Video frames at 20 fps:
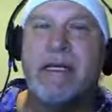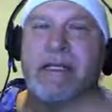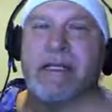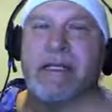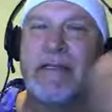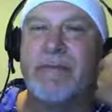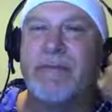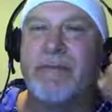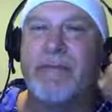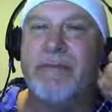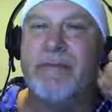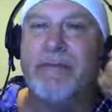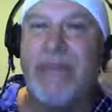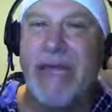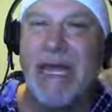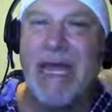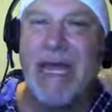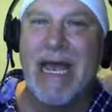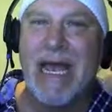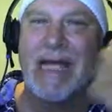this
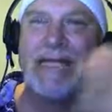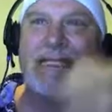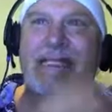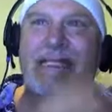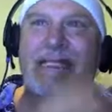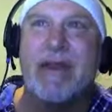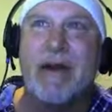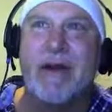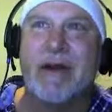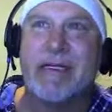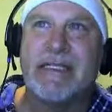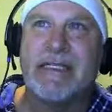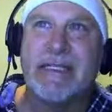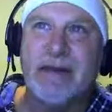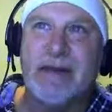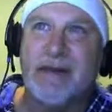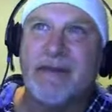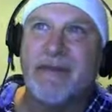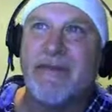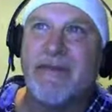BS
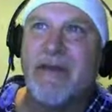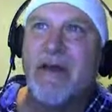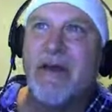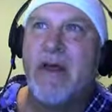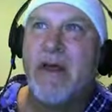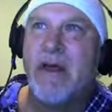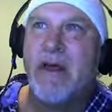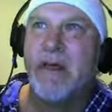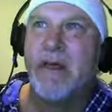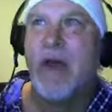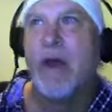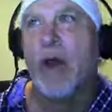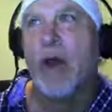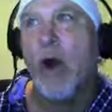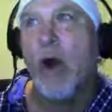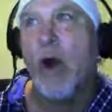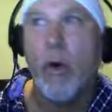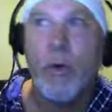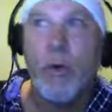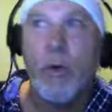narrative that,
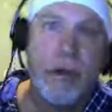oh,